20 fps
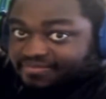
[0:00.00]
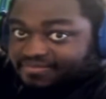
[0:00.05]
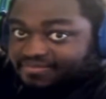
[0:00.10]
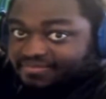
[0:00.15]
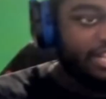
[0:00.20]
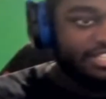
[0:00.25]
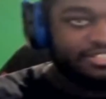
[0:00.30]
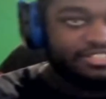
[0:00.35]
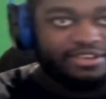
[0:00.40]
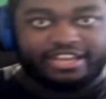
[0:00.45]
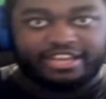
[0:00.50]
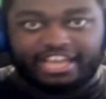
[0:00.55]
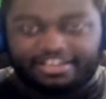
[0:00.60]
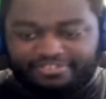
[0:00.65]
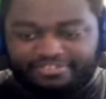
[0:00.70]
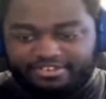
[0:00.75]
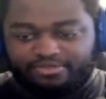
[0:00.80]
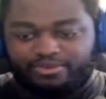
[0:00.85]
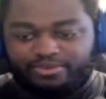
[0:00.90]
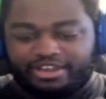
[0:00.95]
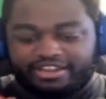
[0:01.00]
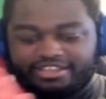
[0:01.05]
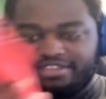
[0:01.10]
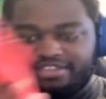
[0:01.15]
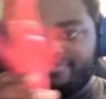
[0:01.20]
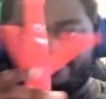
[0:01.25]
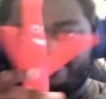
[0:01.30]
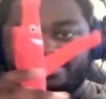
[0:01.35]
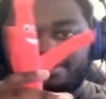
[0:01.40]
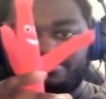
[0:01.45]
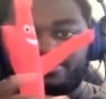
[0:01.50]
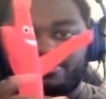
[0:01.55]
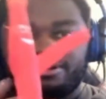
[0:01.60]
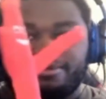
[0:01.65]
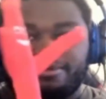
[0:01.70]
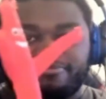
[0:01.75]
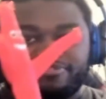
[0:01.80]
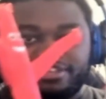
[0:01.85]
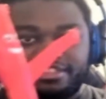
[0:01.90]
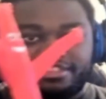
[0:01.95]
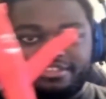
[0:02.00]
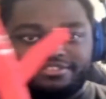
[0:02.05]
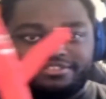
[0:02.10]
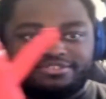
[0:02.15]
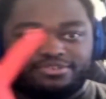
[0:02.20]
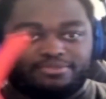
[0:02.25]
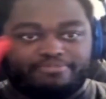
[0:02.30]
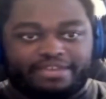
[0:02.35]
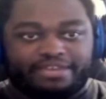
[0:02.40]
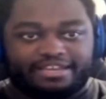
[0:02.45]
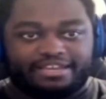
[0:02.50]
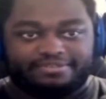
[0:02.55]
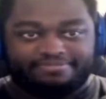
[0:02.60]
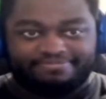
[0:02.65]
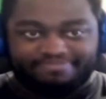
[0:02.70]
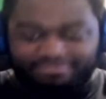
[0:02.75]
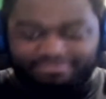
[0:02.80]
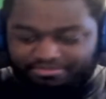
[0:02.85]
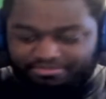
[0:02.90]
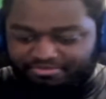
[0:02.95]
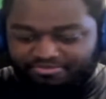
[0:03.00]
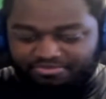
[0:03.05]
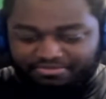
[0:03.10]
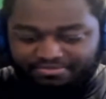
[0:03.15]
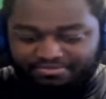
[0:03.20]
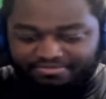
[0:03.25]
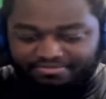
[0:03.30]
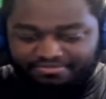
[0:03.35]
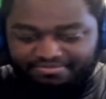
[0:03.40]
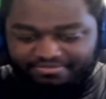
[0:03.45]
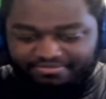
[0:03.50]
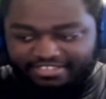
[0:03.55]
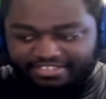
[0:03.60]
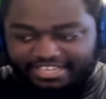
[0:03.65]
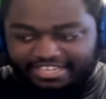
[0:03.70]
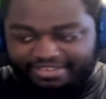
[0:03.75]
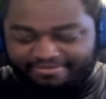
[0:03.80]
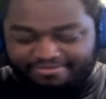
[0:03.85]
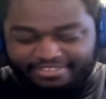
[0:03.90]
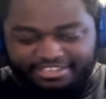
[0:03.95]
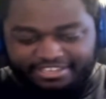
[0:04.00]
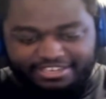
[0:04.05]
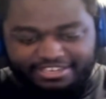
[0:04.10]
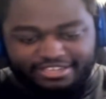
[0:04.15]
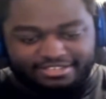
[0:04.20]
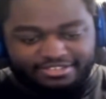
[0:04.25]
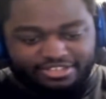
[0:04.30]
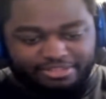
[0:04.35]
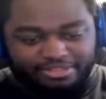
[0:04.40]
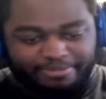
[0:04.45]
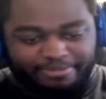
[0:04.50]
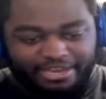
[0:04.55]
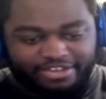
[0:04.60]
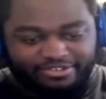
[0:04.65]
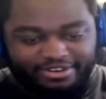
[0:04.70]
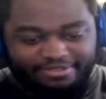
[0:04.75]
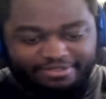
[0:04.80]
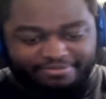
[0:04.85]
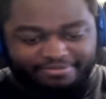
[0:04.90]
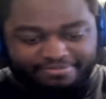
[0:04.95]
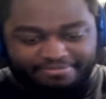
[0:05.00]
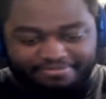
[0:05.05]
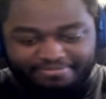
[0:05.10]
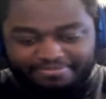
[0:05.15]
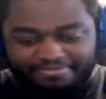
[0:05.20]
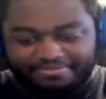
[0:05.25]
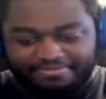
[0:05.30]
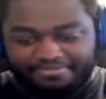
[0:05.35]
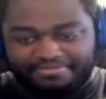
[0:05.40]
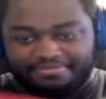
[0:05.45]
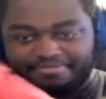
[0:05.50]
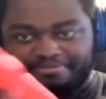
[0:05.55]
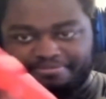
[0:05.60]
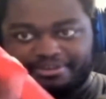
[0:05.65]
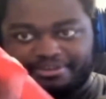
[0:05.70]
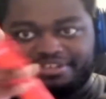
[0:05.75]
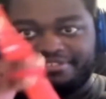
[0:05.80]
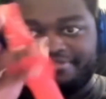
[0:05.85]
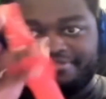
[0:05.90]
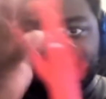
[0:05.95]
Also, I have a wacky inflatable arm flailing tube man. It needs another battery. But